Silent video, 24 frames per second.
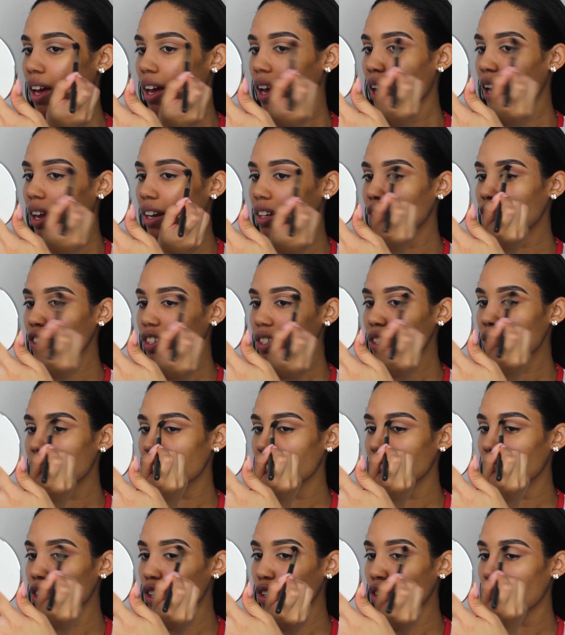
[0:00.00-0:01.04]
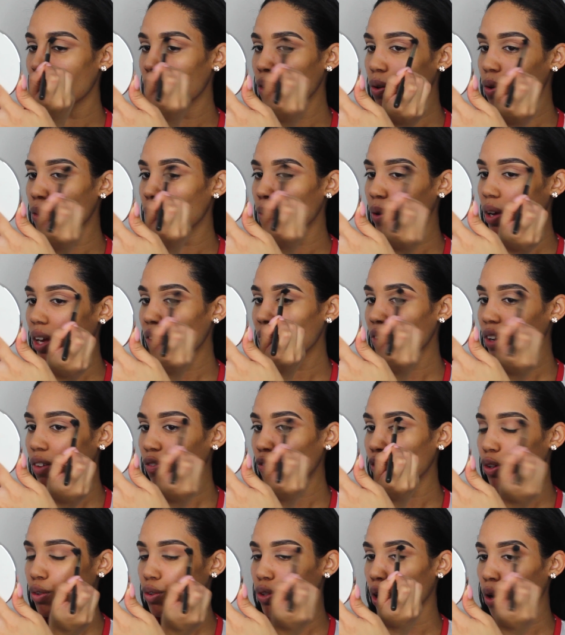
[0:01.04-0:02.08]
And just, you know, even if
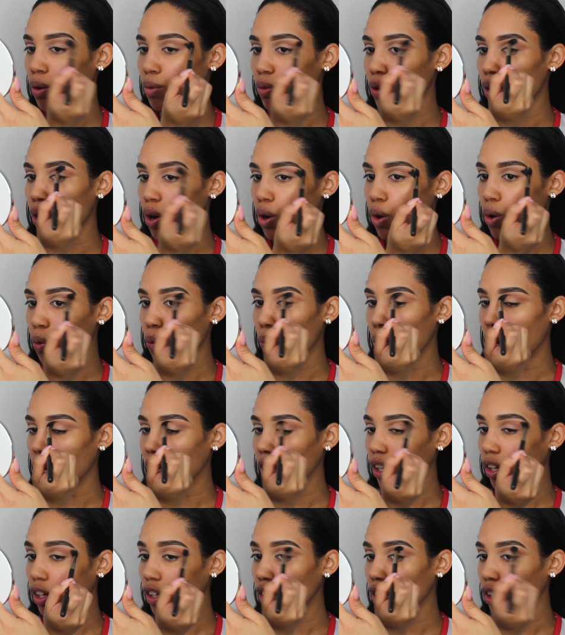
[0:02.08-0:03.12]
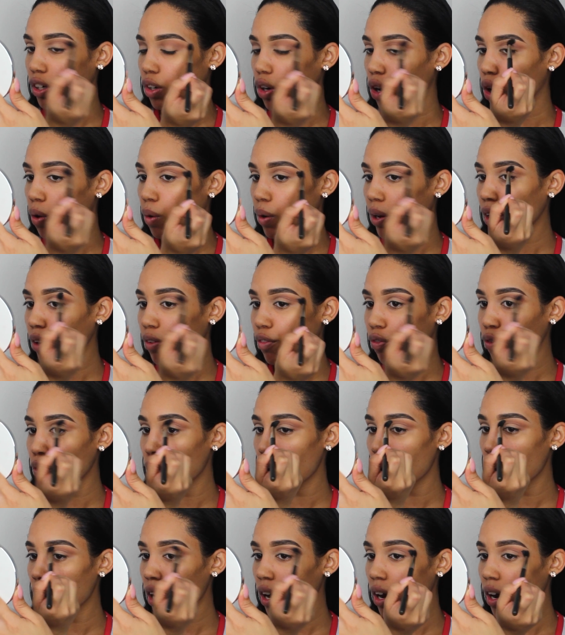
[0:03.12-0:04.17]
you don't know what look you're going
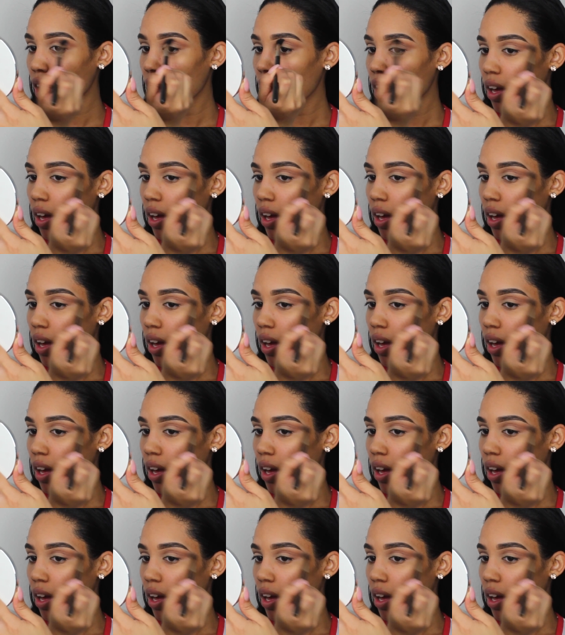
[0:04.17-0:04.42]
for,